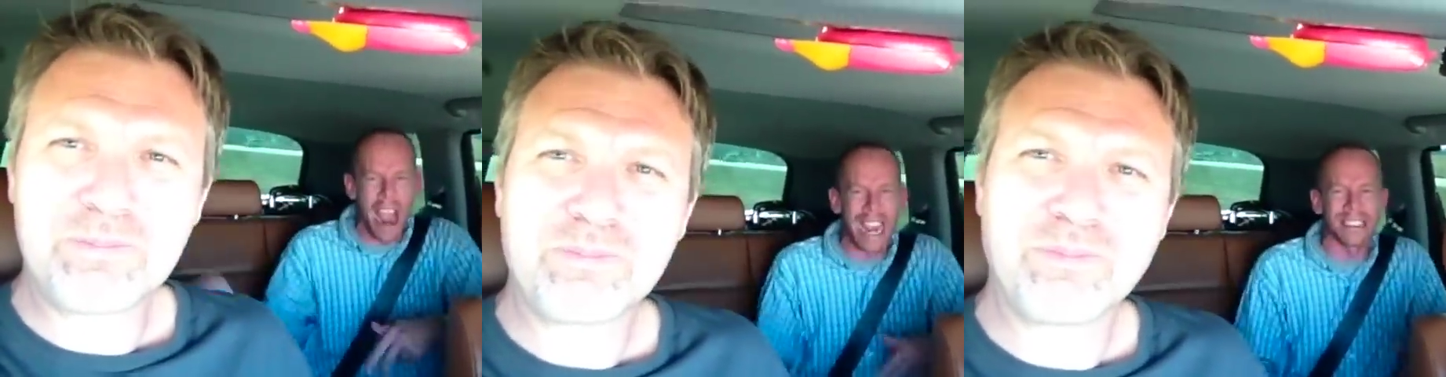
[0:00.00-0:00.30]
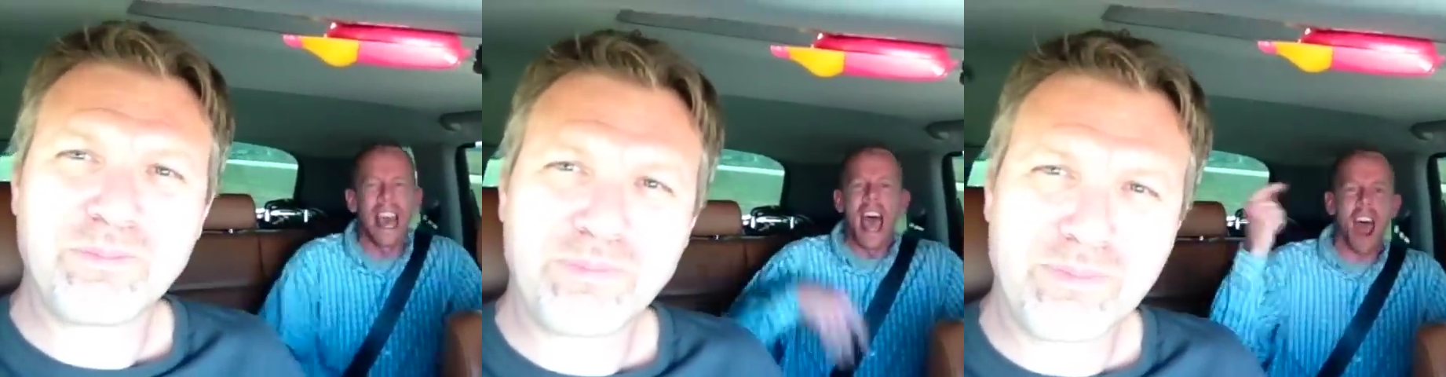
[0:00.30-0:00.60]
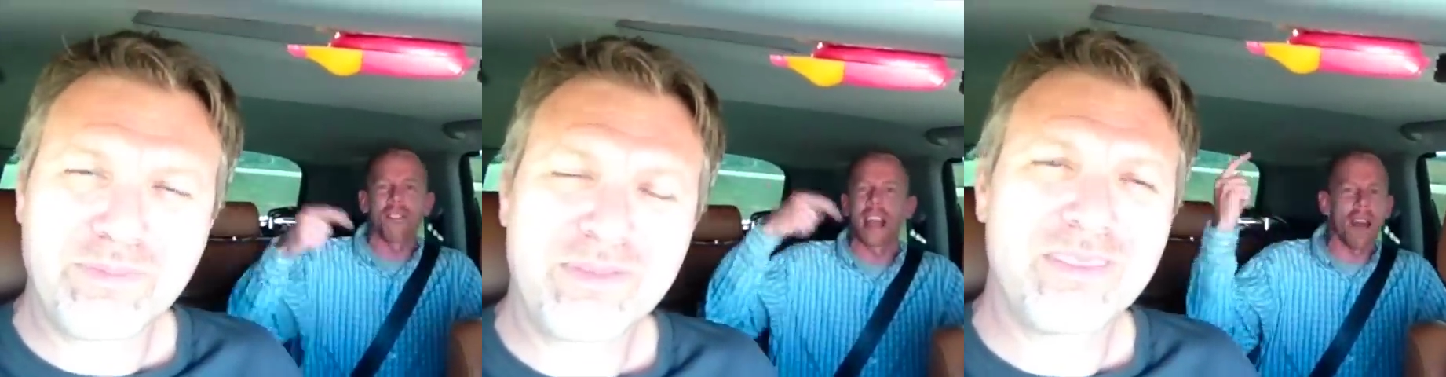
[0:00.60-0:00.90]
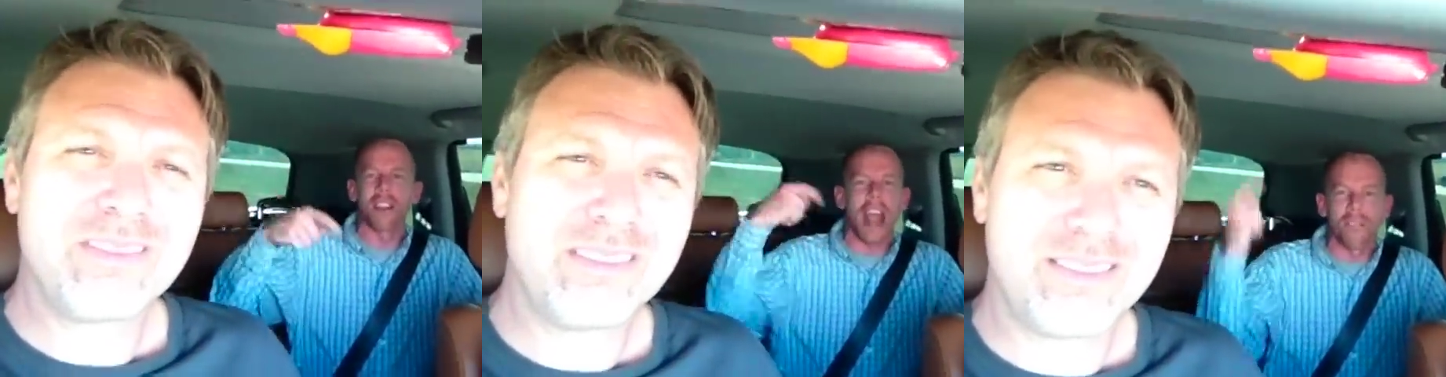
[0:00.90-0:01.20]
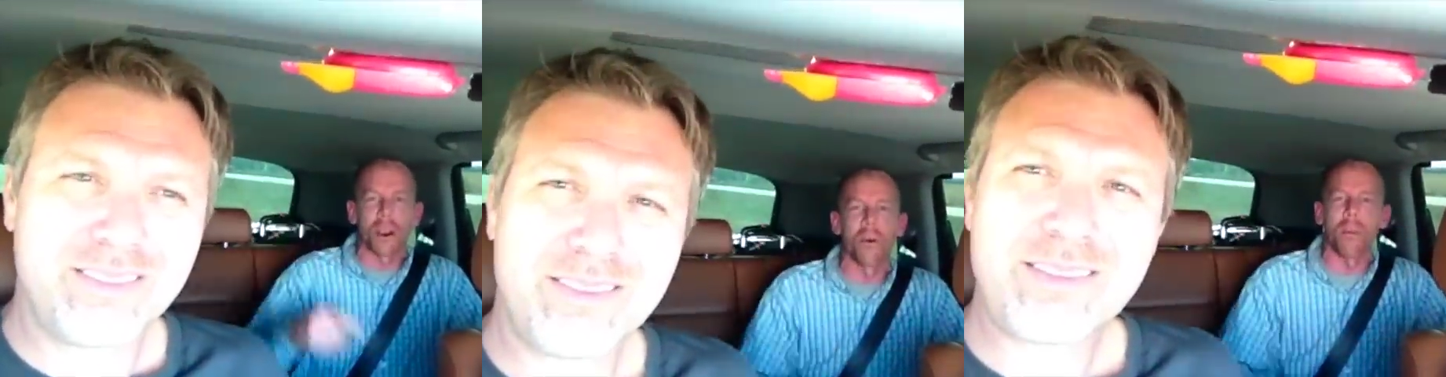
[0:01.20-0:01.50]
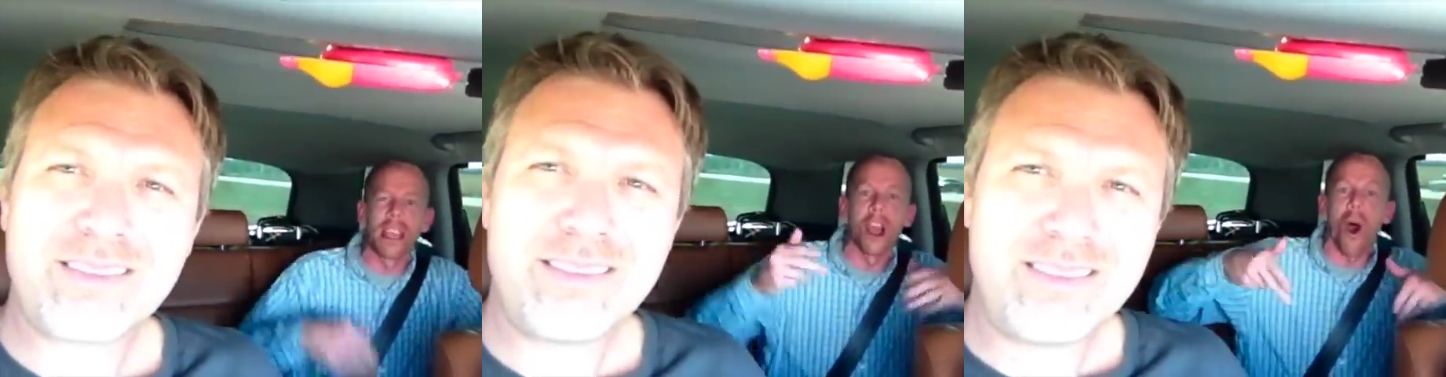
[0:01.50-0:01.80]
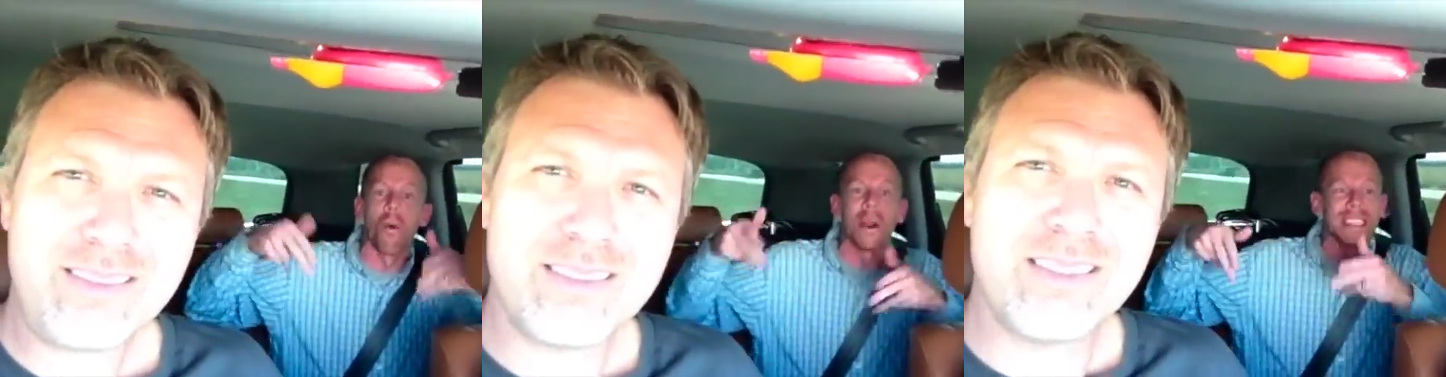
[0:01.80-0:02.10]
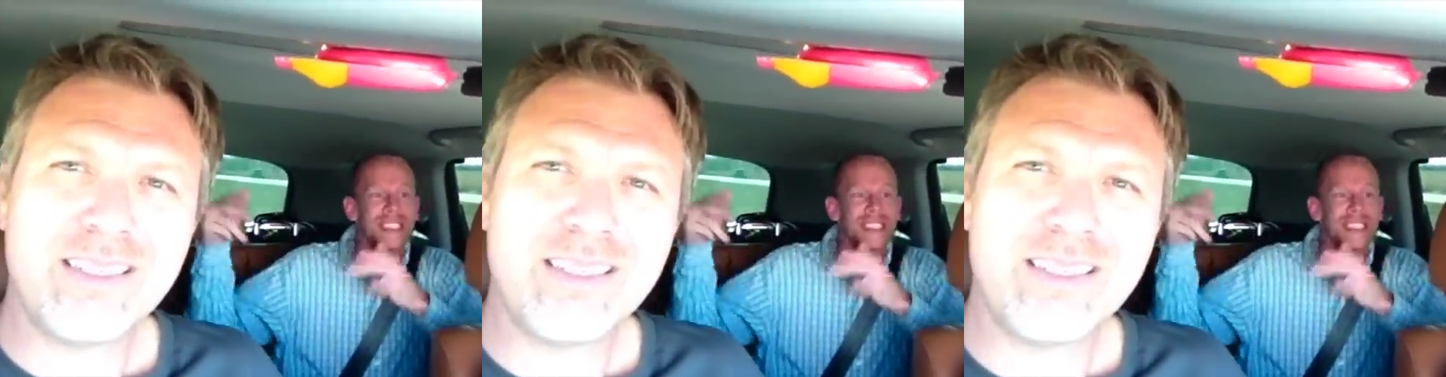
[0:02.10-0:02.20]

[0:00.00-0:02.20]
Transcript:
Speaker 1: ways. Every, every, everywhere we go, we